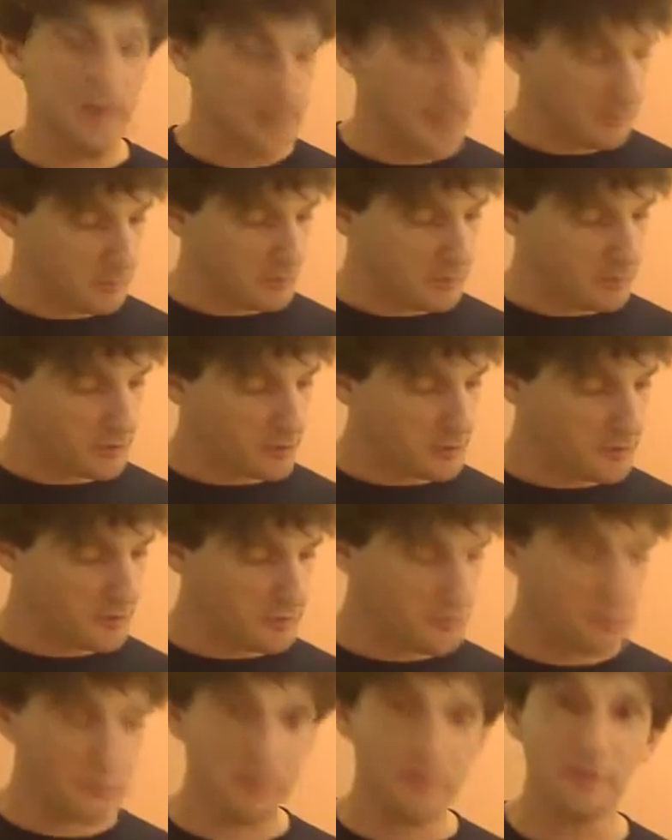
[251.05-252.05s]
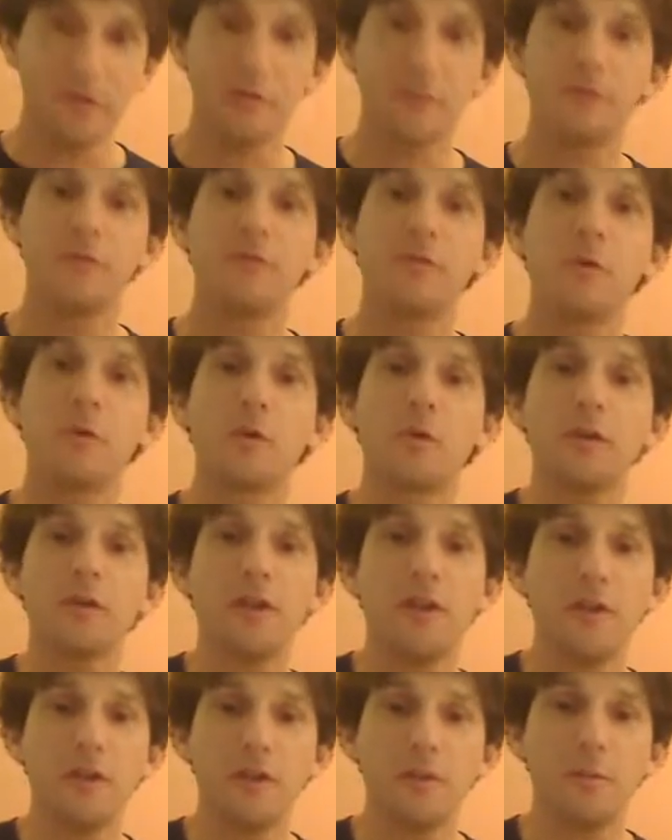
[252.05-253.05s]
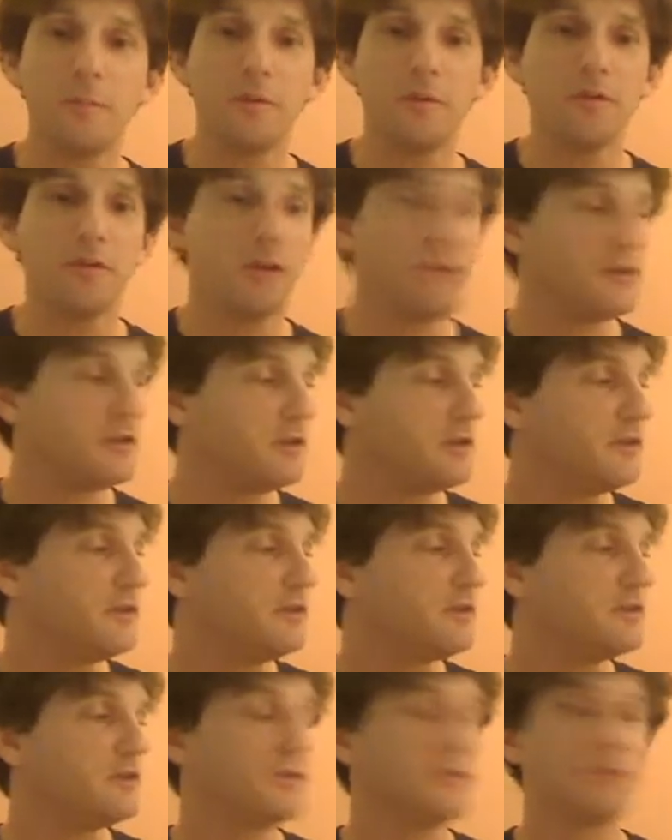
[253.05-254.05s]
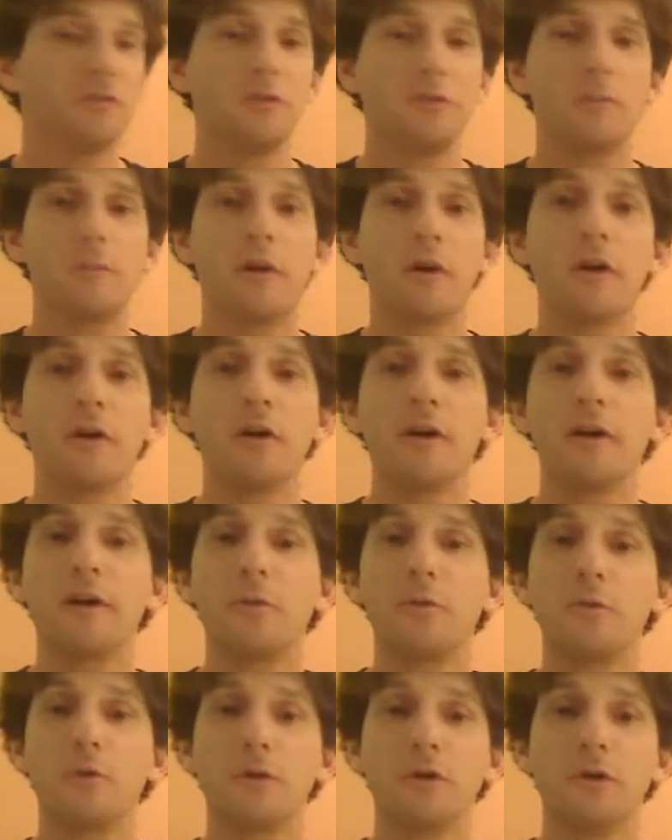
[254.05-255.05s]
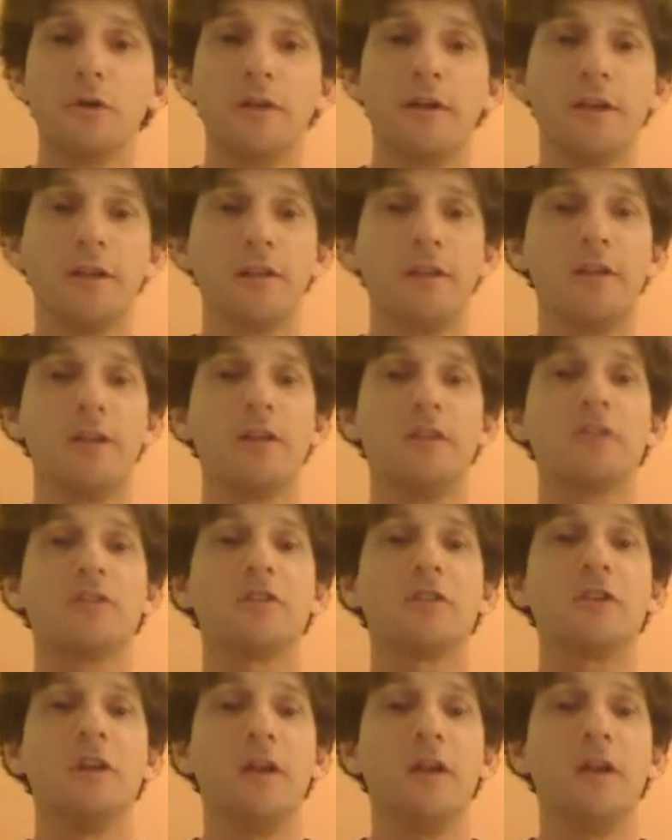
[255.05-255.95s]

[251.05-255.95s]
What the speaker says: Then we're going to move to the 14th position. So bar 9 will look like this.